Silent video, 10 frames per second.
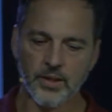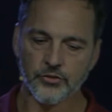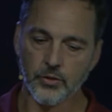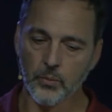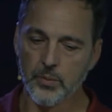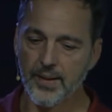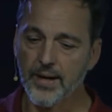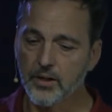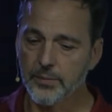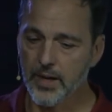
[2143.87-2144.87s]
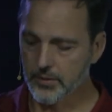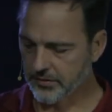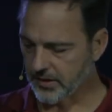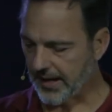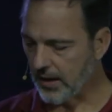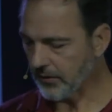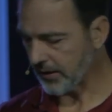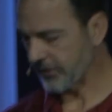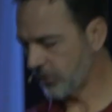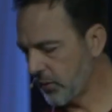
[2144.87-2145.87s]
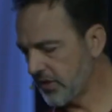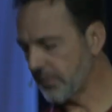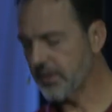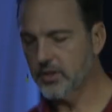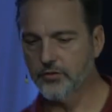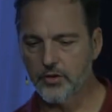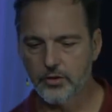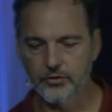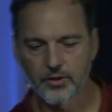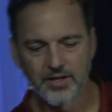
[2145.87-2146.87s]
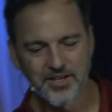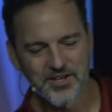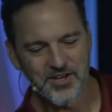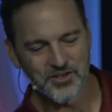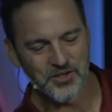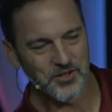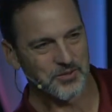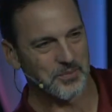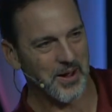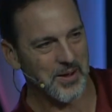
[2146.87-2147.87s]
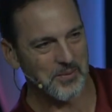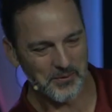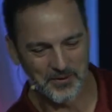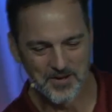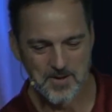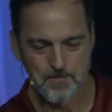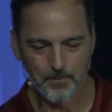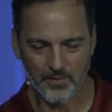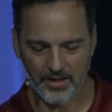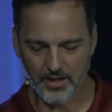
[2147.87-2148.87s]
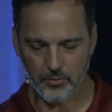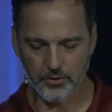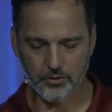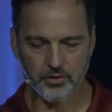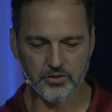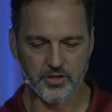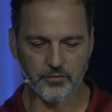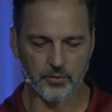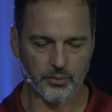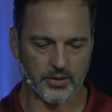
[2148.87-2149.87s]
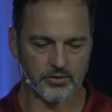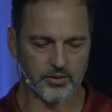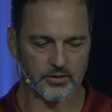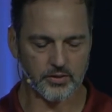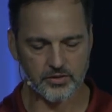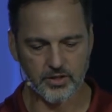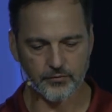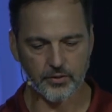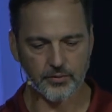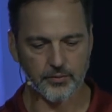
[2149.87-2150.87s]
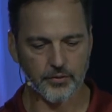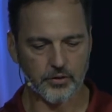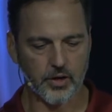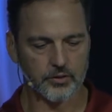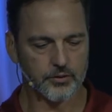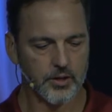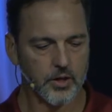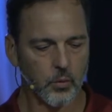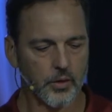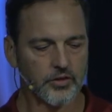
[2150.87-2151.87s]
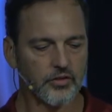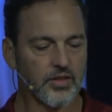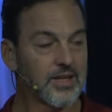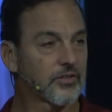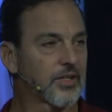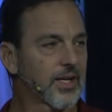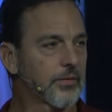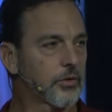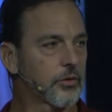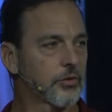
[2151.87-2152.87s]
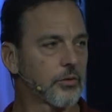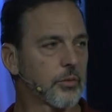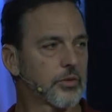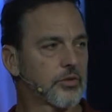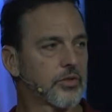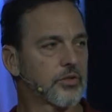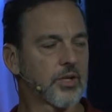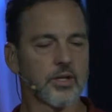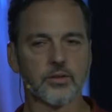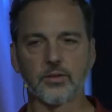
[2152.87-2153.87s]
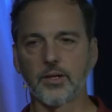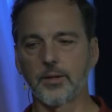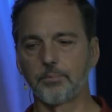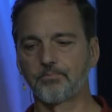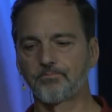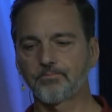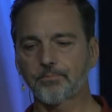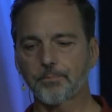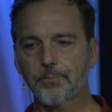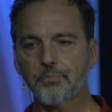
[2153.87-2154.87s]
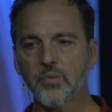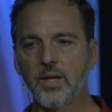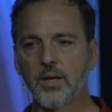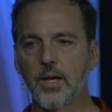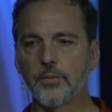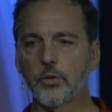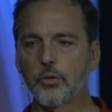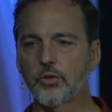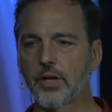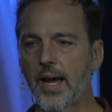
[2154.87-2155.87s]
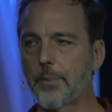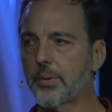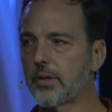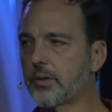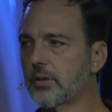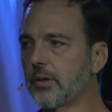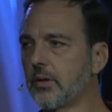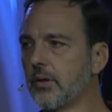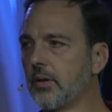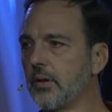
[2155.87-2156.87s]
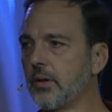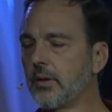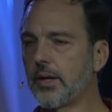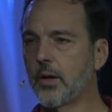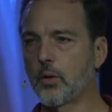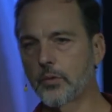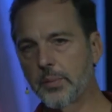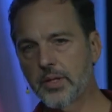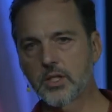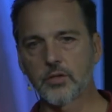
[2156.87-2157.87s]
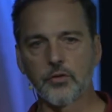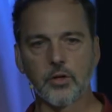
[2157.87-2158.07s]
And so I went back to the Bible and I thought, how can I squeeze millions of years into this Bible? And I went through these different processes, or these different thoughts. One is theistic evolution, which just says um, evolution happened over billions of